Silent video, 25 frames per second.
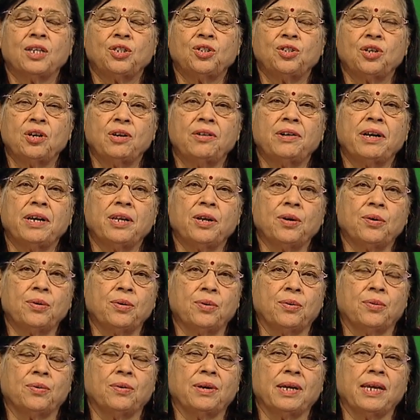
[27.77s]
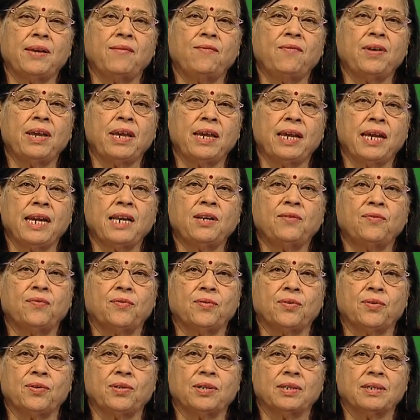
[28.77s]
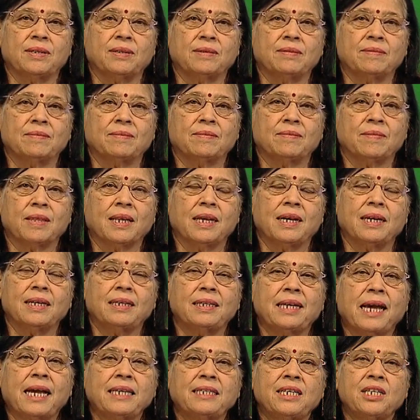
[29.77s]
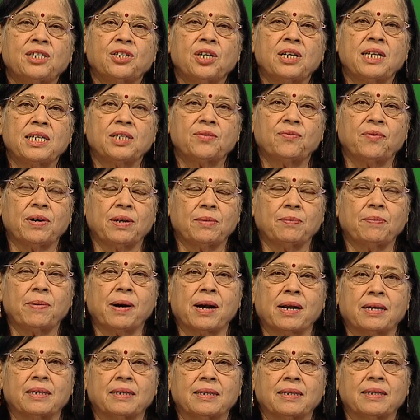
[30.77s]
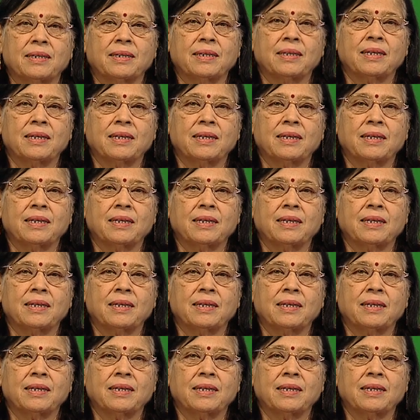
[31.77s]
Children you know if we eat food Digestion is one part,